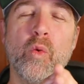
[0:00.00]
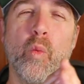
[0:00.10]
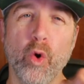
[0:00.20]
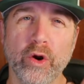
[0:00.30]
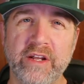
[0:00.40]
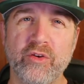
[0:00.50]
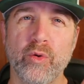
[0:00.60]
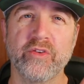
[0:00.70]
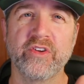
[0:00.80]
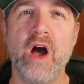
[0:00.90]
working
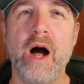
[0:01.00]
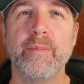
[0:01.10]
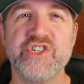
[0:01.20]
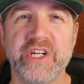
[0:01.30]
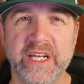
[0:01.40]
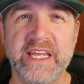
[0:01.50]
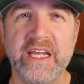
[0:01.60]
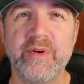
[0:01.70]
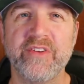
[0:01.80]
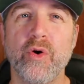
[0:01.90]
towards accomplishing a
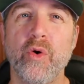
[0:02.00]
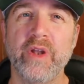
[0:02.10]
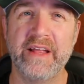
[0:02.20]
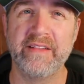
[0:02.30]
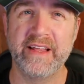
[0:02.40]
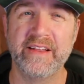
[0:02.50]
key result and in,